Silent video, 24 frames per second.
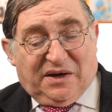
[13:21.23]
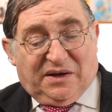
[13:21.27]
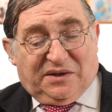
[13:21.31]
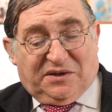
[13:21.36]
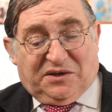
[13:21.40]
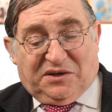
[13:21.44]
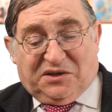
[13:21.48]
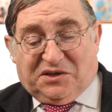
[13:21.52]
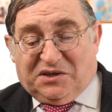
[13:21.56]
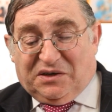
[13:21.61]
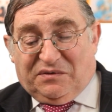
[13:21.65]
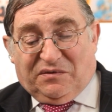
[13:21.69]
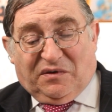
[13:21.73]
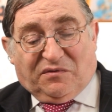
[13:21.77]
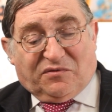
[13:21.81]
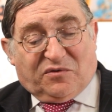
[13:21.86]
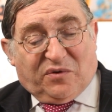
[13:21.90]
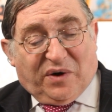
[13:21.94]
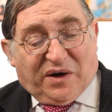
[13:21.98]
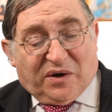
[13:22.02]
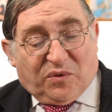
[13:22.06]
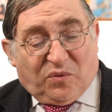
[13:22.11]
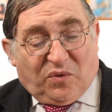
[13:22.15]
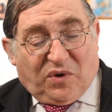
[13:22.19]
the Yeshiva of
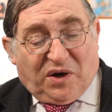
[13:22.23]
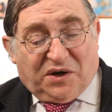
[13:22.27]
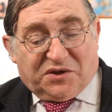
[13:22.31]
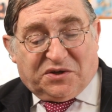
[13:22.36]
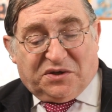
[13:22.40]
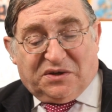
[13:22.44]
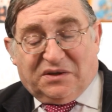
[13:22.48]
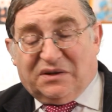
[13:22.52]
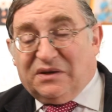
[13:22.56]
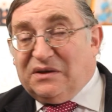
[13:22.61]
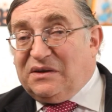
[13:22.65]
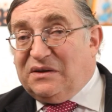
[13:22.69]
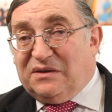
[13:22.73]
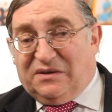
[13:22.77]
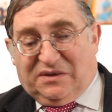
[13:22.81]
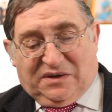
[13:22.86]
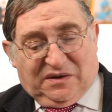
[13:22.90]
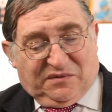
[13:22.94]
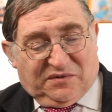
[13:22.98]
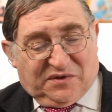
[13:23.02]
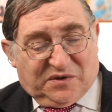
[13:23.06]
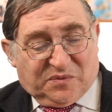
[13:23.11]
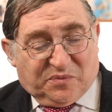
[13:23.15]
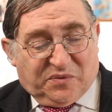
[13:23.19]
Greater Washington in
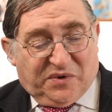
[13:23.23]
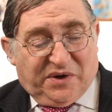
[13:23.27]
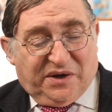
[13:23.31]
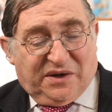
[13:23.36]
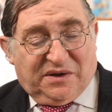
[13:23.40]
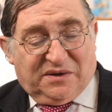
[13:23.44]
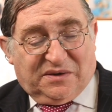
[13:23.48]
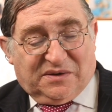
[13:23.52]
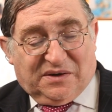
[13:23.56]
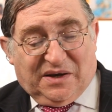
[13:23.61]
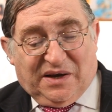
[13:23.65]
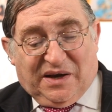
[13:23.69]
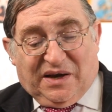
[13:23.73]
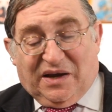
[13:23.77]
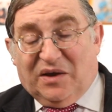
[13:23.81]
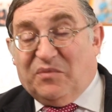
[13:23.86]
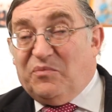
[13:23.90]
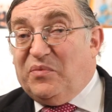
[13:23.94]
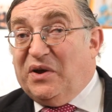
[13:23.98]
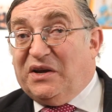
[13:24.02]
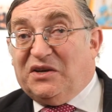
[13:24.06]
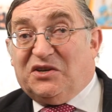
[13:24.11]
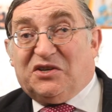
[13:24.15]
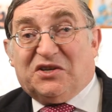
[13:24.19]
Silver Springs, in
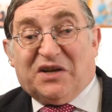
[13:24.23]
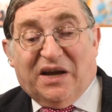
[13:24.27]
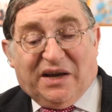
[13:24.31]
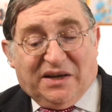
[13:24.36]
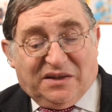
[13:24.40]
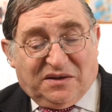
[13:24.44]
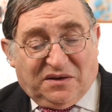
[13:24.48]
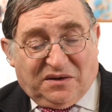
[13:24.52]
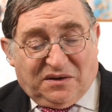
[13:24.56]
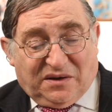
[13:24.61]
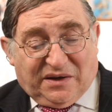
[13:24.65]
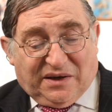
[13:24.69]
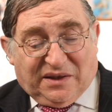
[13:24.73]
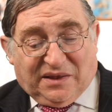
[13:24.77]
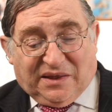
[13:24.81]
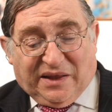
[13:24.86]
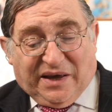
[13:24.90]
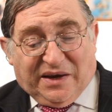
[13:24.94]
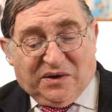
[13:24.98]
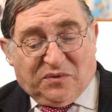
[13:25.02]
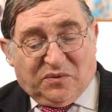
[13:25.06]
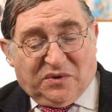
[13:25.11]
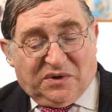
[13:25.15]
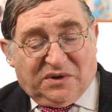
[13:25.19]
Beis Shendel in
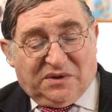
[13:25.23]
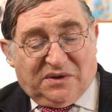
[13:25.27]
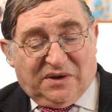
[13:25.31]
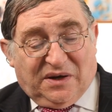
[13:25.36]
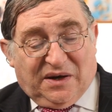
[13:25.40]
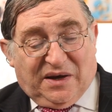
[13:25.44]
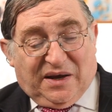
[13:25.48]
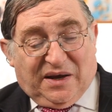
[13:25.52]
Lakewood,